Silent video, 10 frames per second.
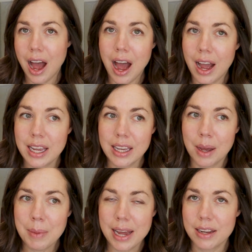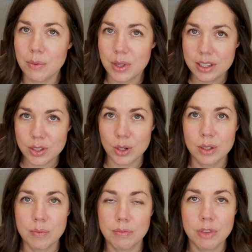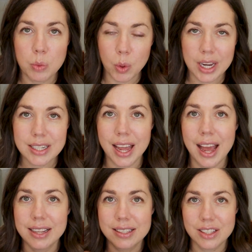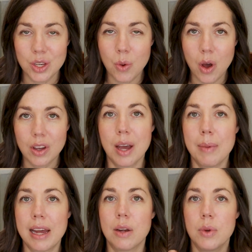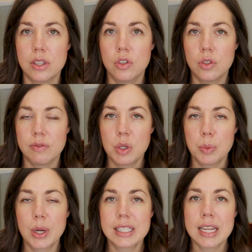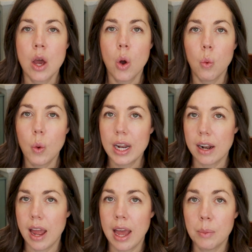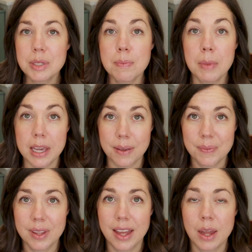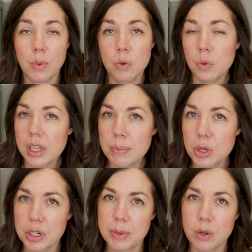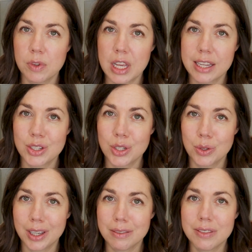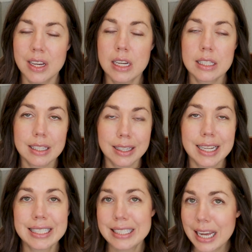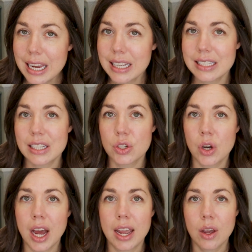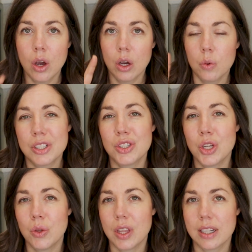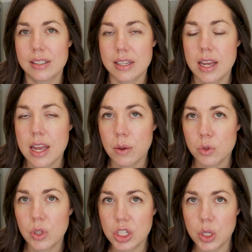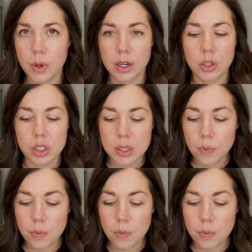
I come at it with a certain viewpoint, as you all come at it with certain viewpoints. What helped me and what really pushed me over the edge to give Sonlight Science a try was two things. It was really two articles.